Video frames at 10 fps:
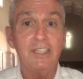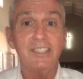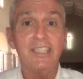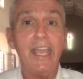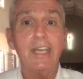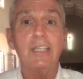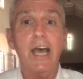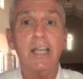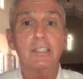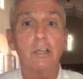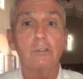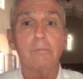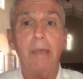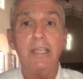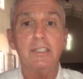to sanitize those
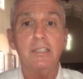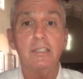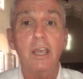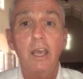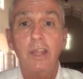spaces